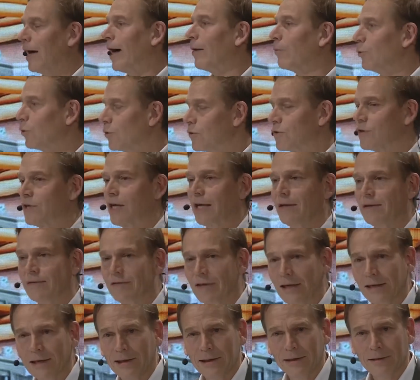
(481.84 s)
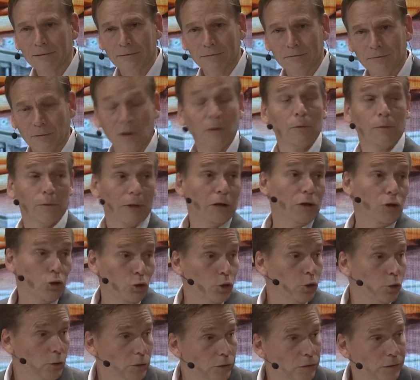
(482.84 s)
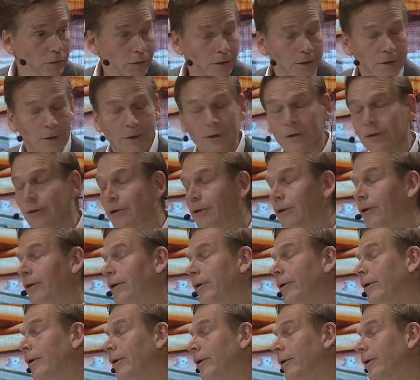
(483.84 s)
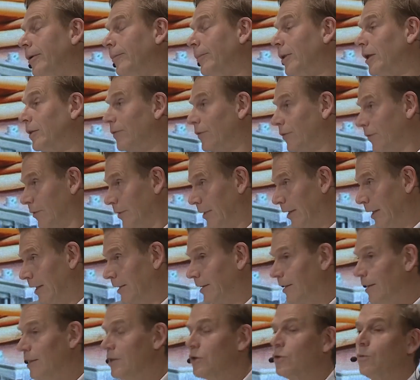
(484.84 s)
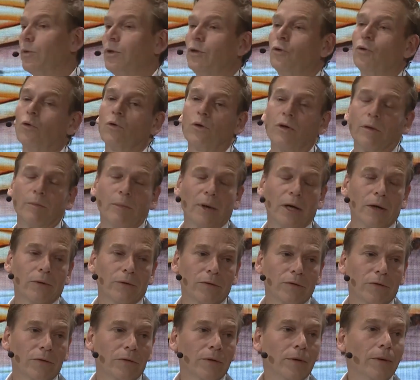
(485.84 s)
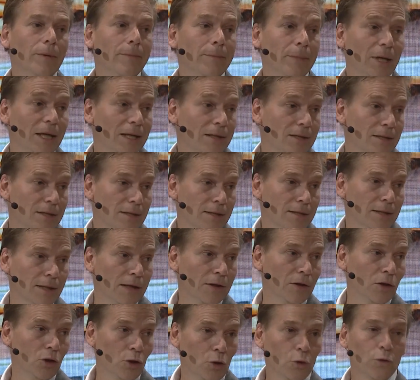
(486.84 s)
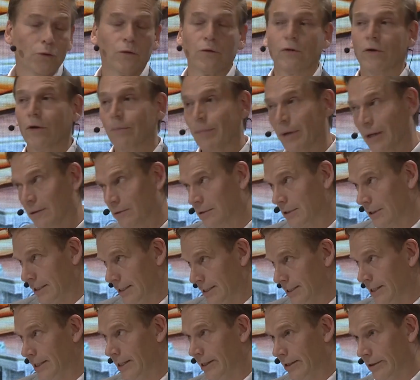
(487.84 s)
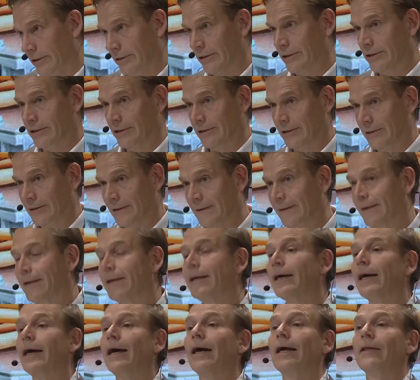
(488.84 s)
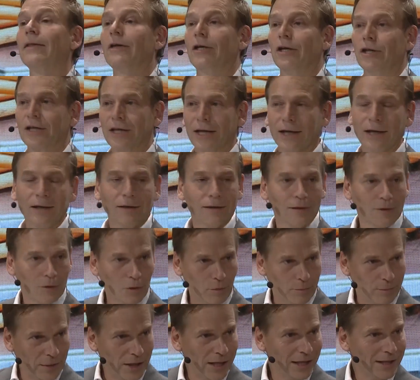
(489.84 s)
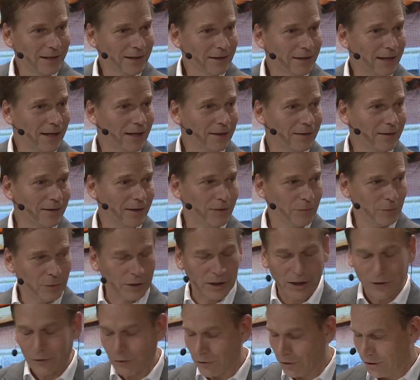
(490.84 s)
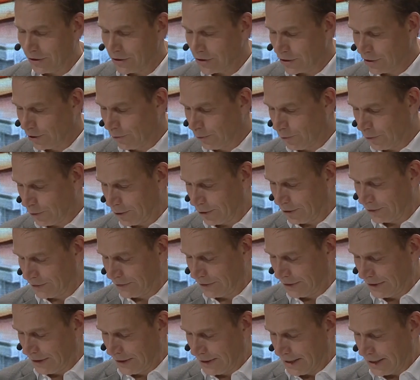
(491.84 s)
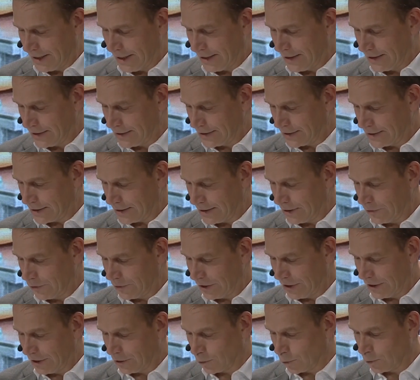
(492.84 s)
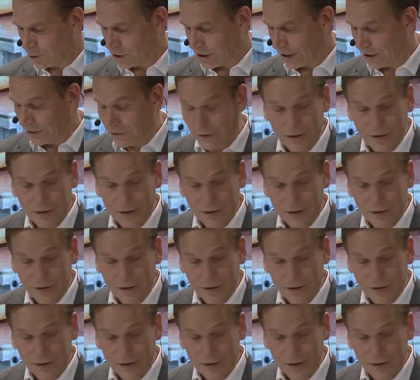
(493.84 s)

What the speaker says: I wouldn't say daily, well you could, but at least we talk about months and not about years. And again, combining that then with our traditional world is a really cool challenge.